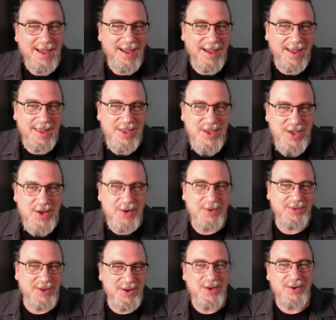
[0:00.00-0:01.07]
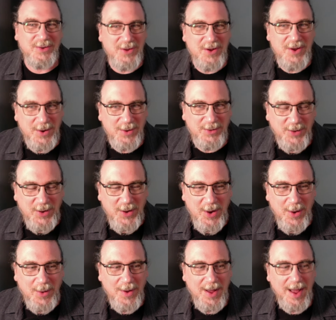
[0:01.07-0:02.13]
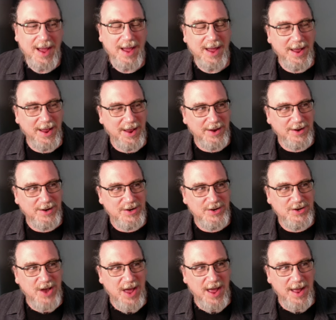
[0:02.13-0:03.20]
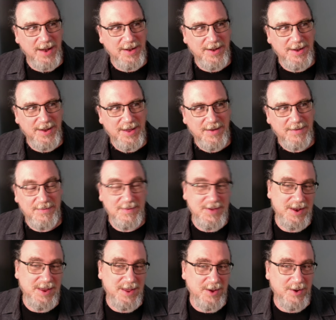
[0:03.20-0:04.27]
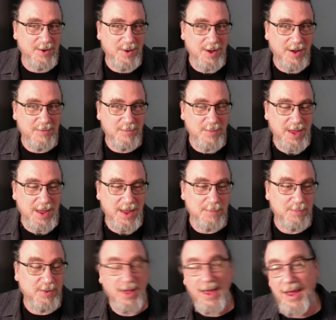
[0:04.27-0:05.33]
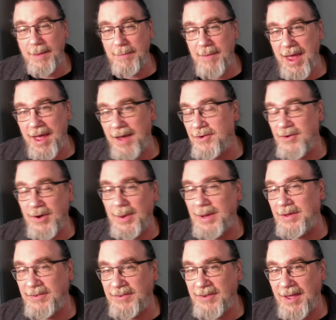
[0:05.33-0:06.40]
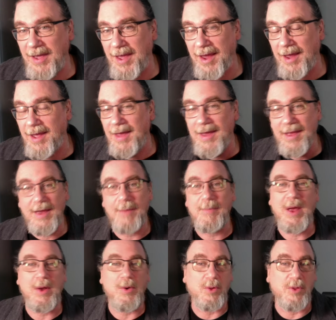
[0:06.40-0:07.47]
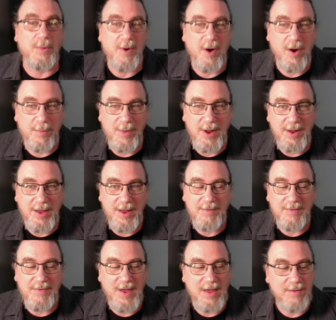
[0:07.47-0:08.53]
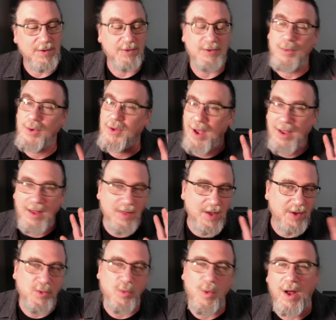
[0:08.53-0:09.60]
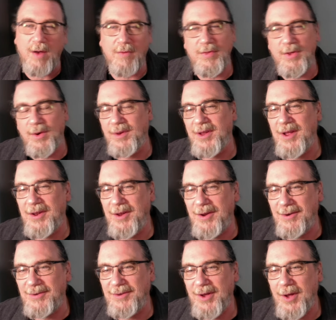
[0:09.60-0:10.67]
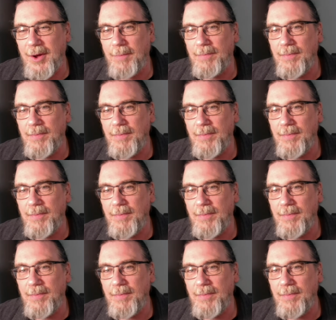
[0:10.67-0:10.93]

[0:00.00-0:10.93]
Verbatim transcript: years and years and years ago, I shot video of me playing banjo and singing in my old apartment in Fayetteville. So we're talking like 12, 13 years ago.